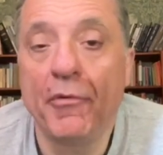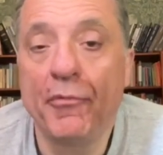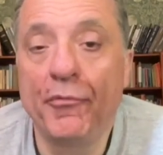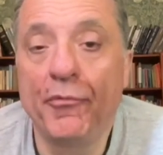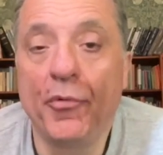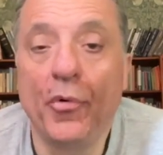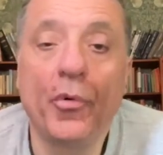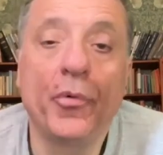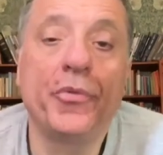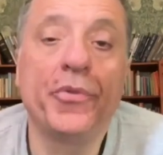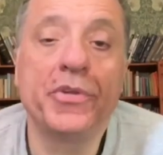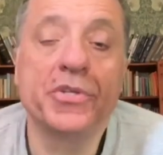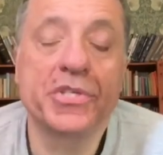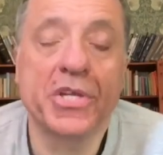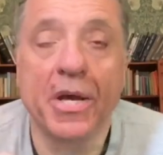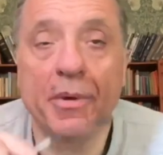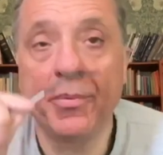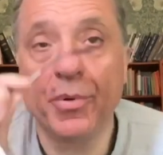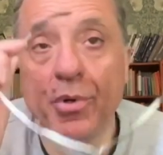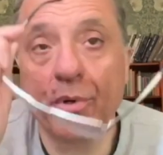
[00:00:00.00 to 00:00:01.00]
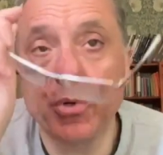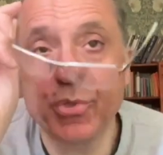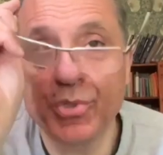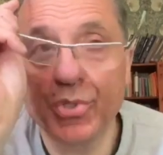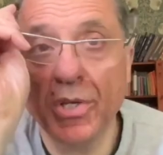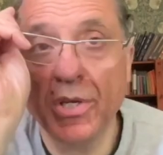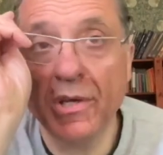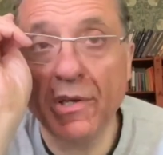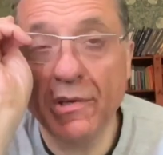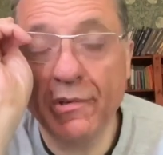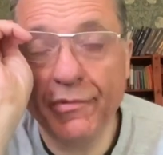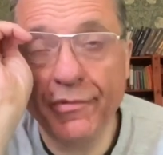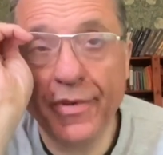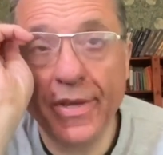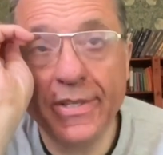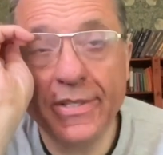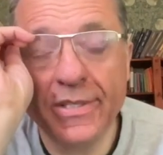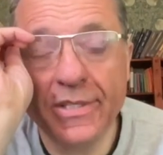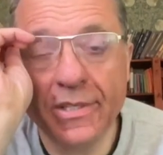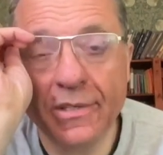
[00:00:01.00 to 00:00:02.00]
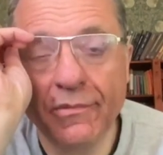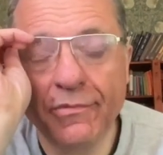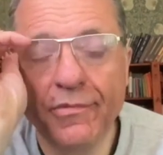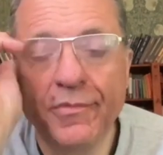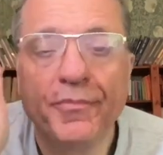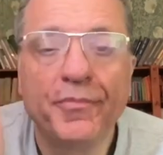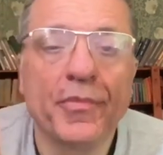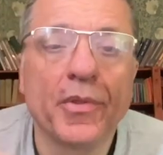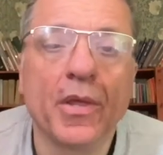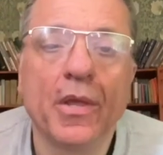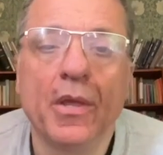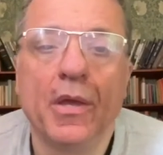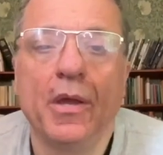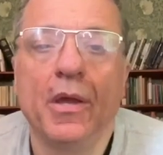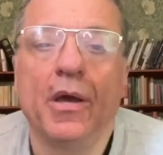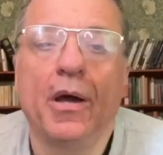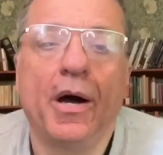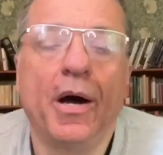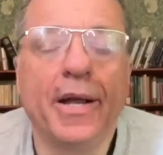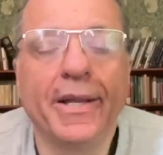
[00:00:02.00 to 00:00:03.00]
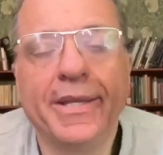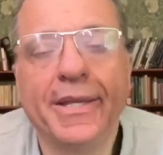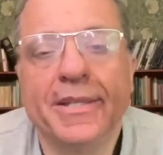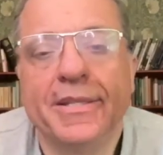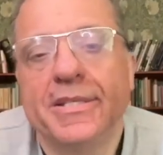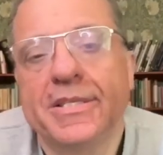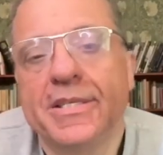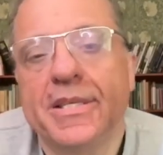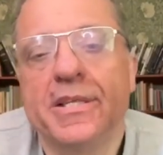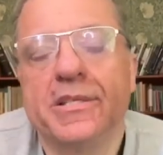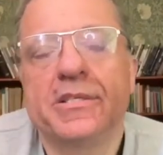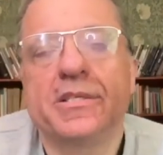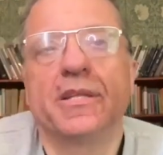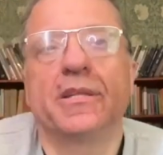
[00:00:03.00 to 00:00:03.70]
for the Zaporozhye offensive. I get the sense